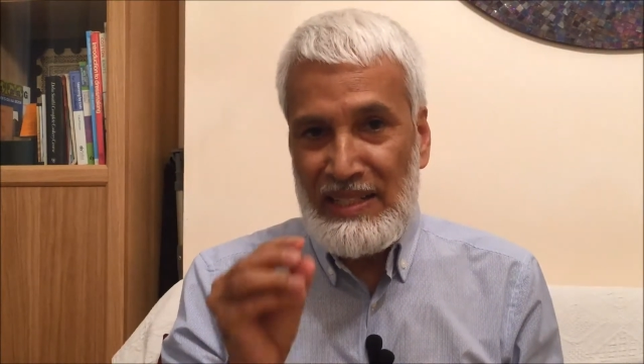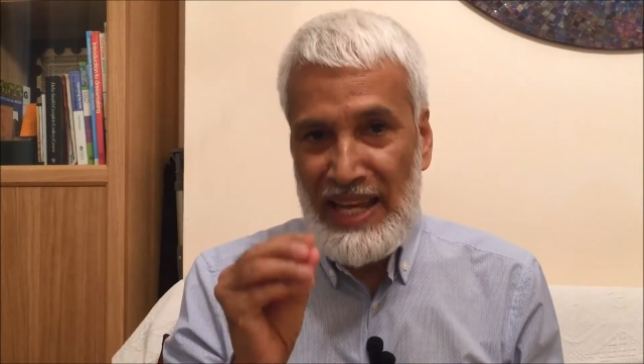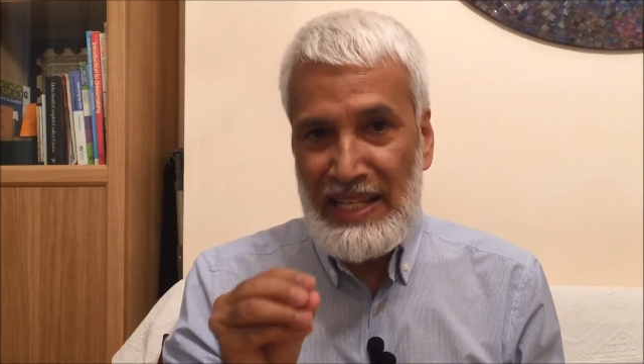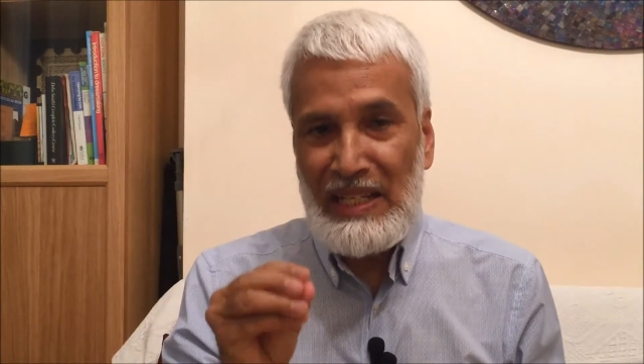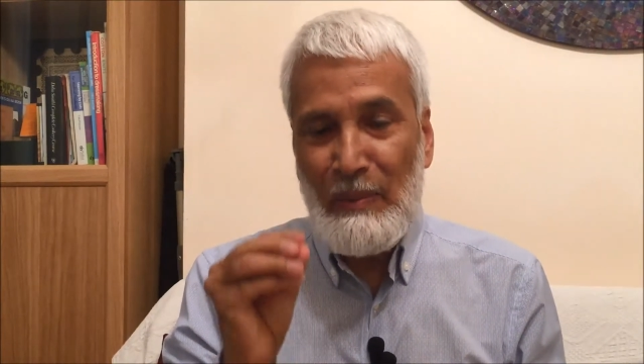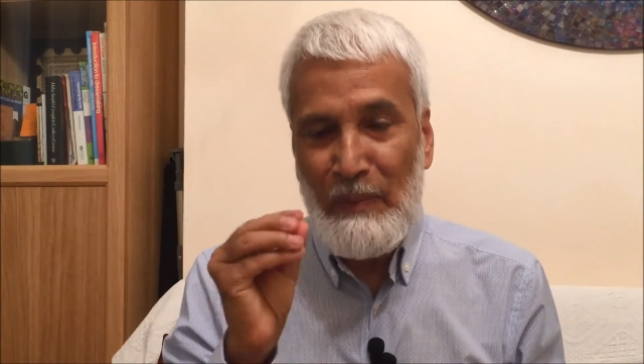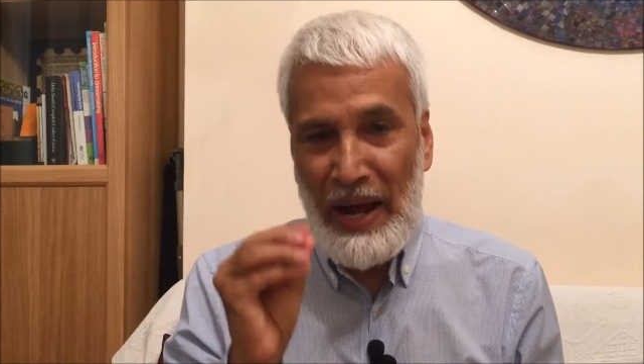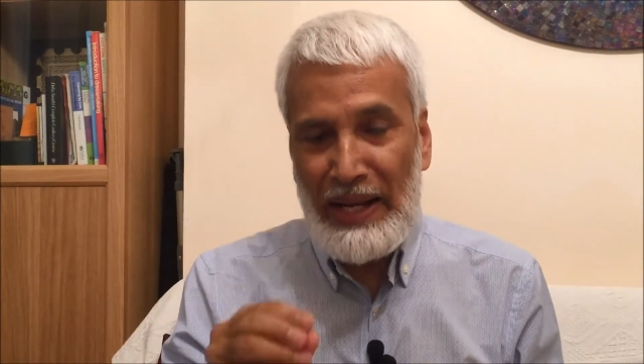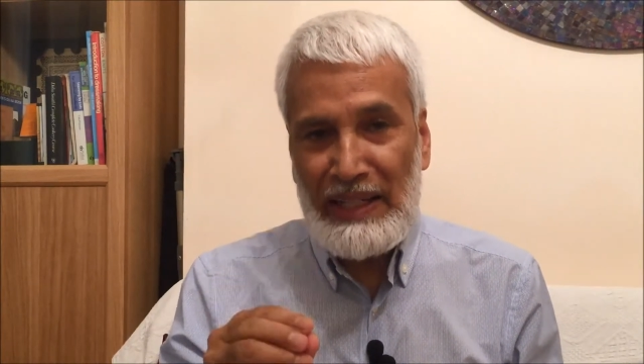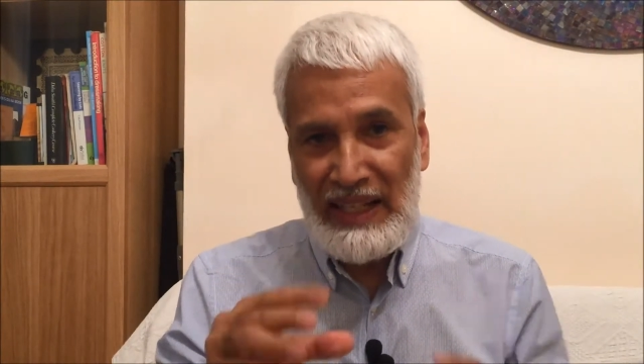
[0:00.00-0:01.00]
take
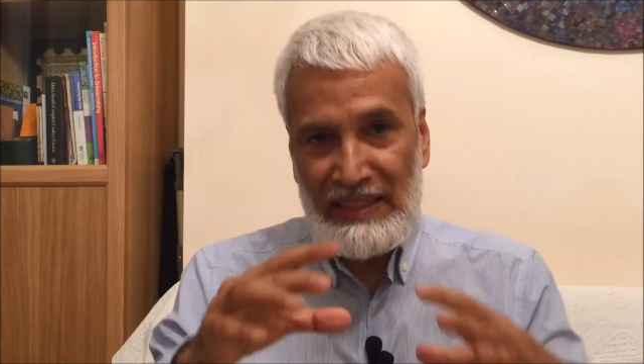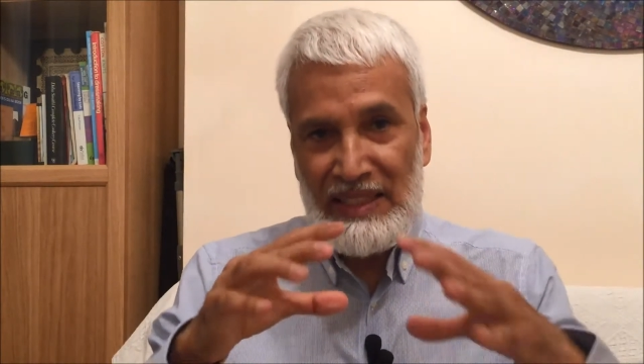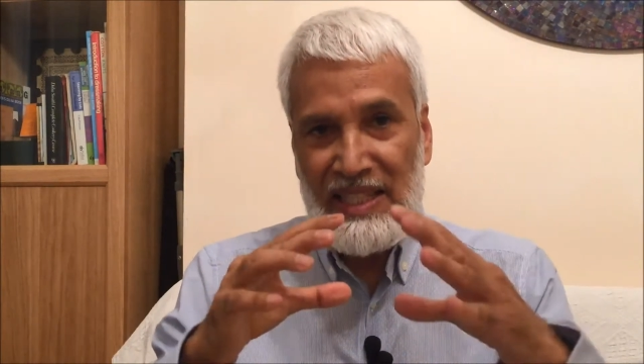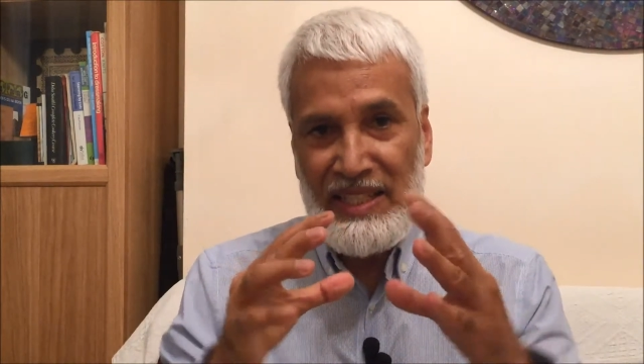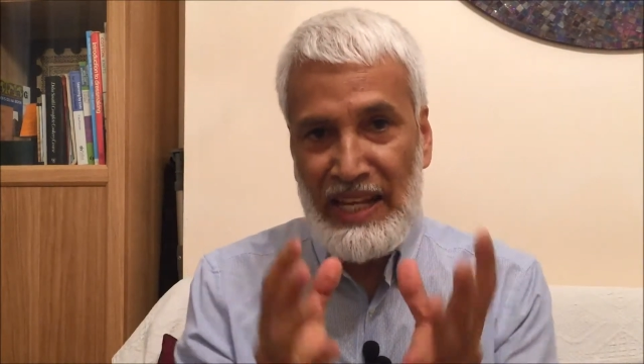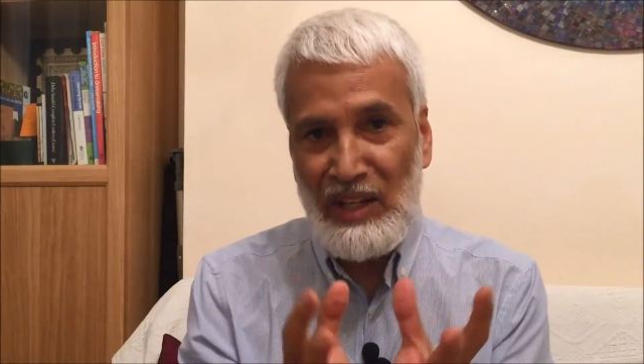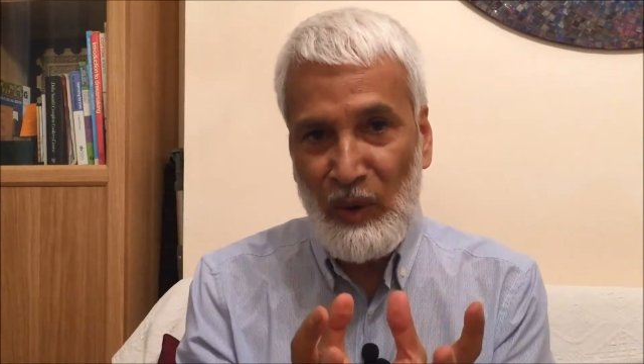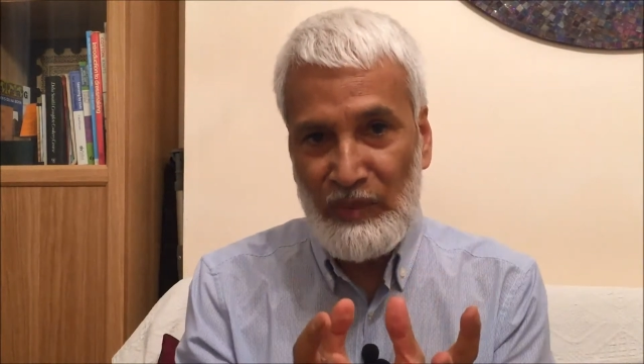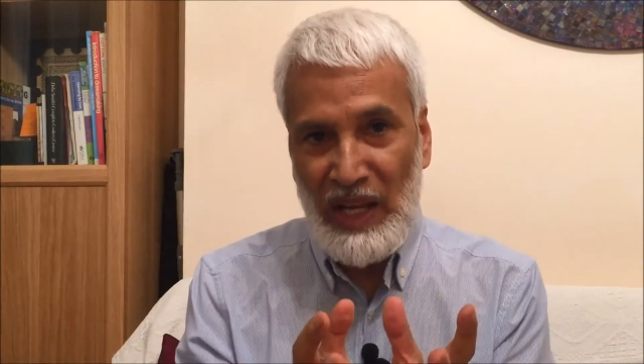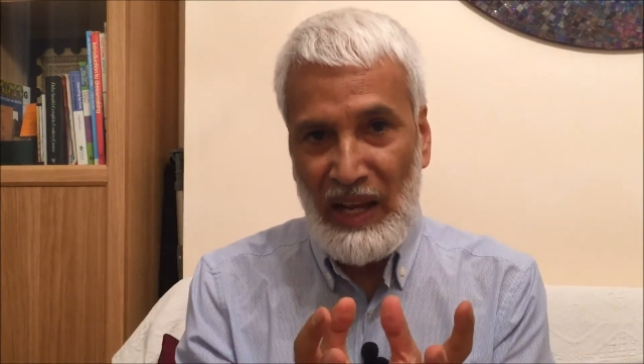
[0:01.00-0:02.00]
parenting as the
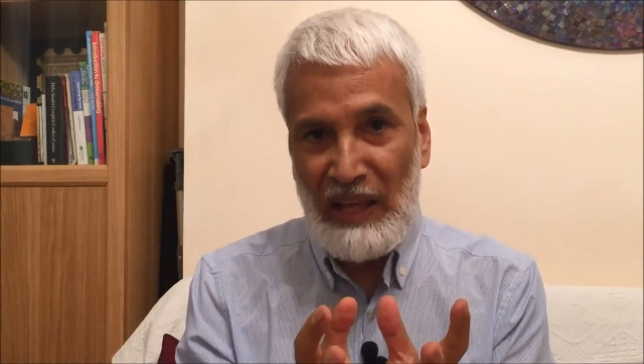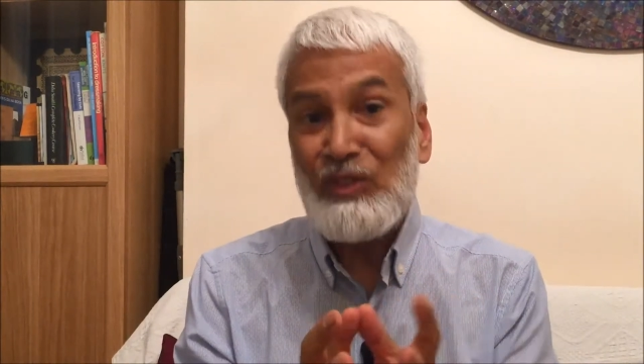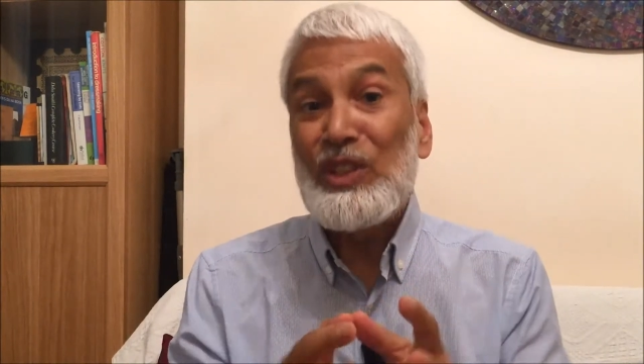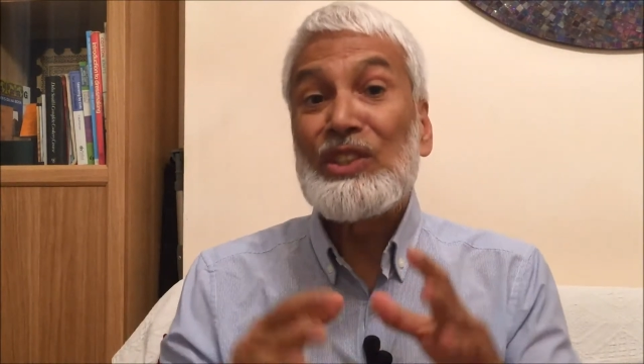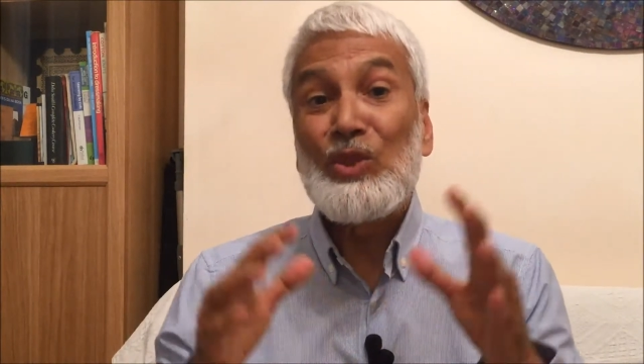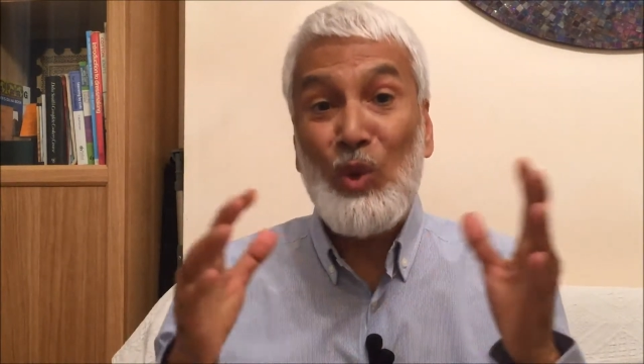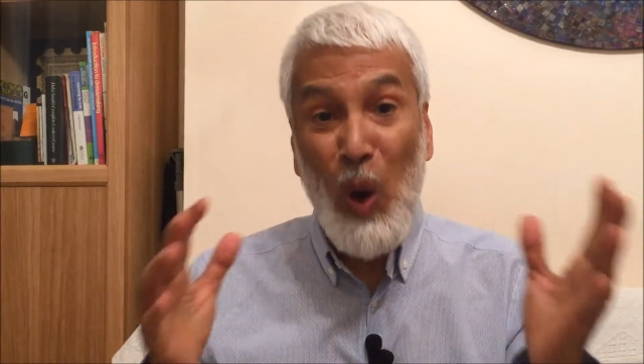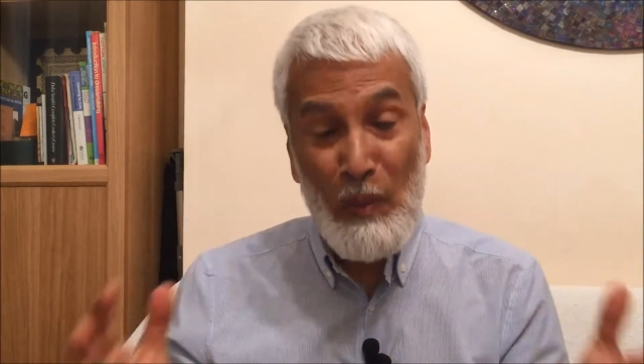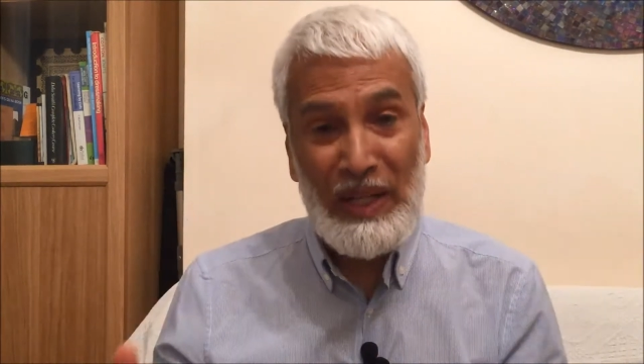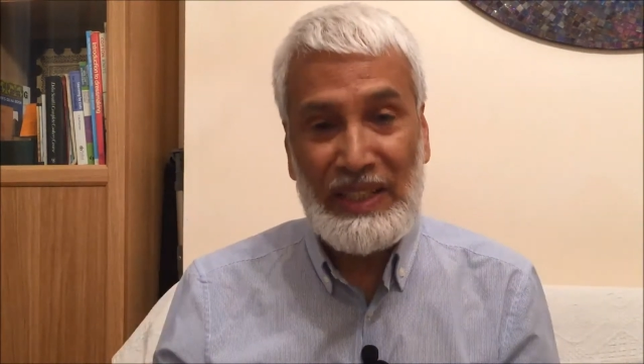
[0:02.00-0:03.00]
center of their life, which
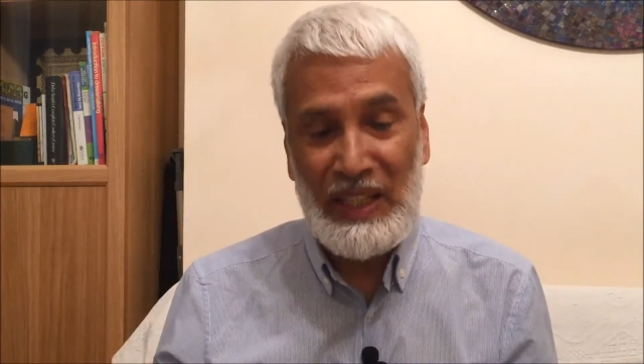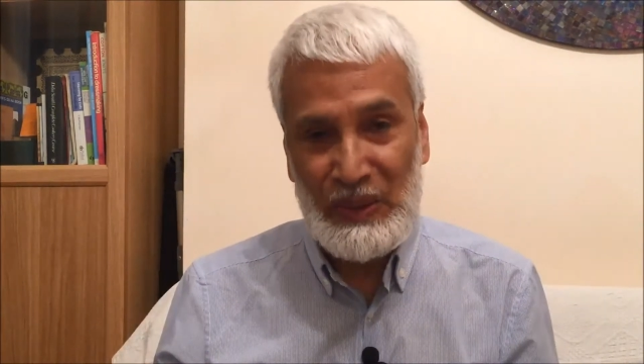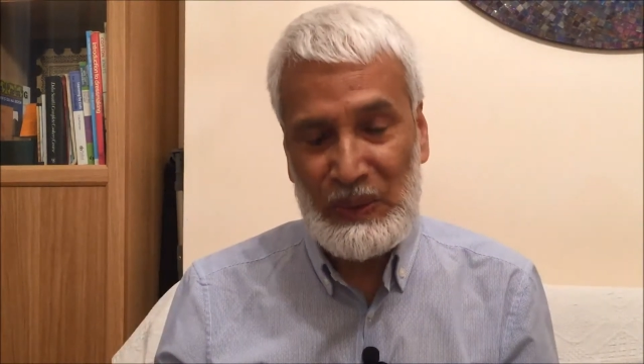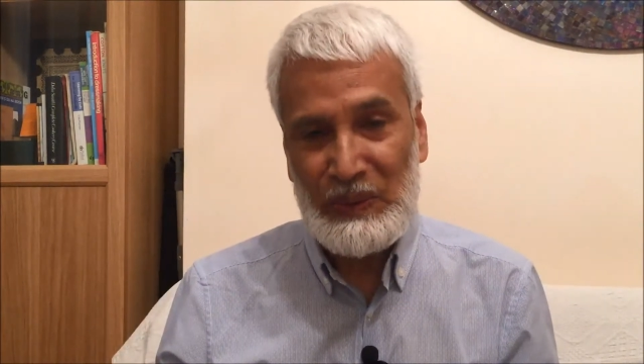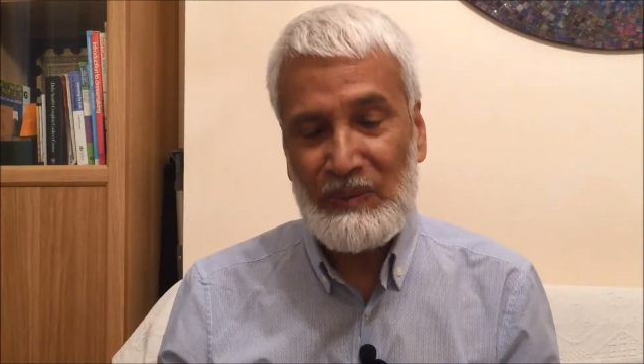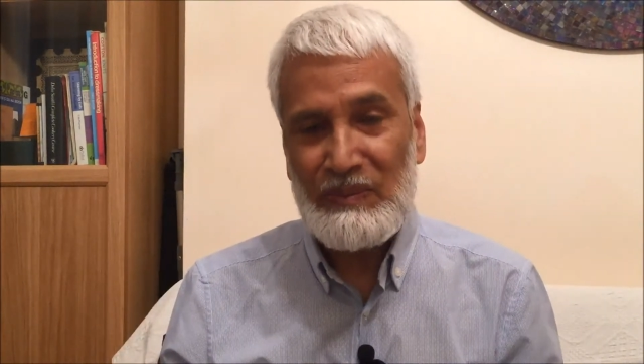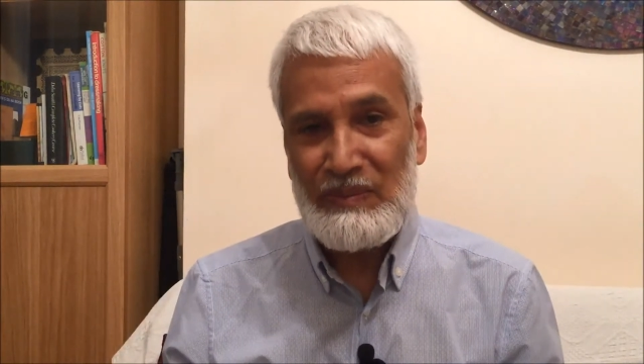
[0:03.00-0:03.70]
normally they do,